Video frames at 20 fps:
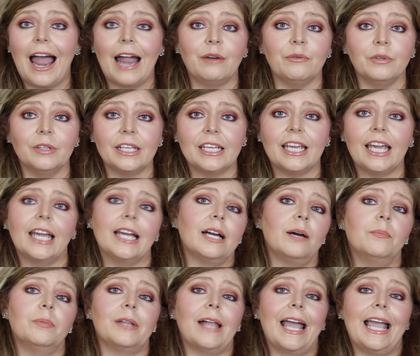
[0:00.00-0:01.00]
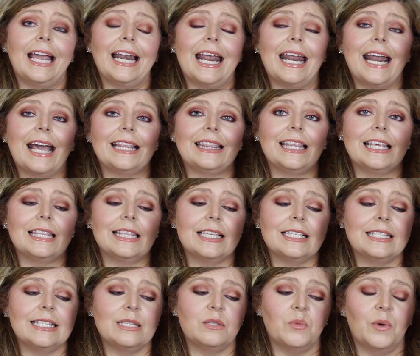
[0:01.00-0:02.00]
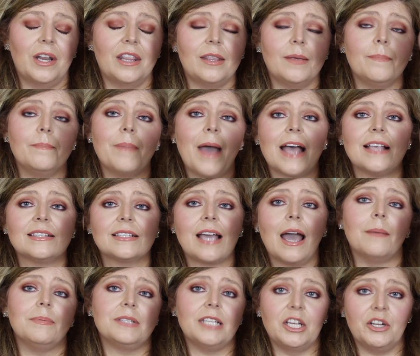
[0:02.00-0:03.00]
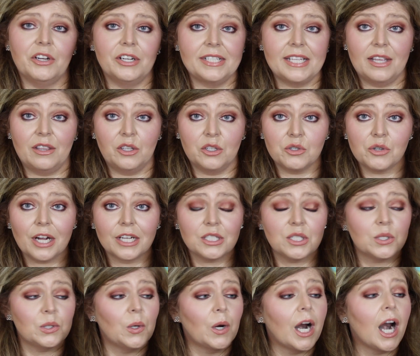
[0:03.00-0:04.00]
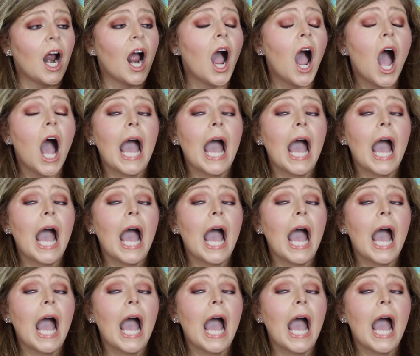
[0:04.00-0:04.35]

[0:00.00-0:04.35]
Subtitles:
I really can't complain, and I think this is one of the best kept secrets at the drugstore.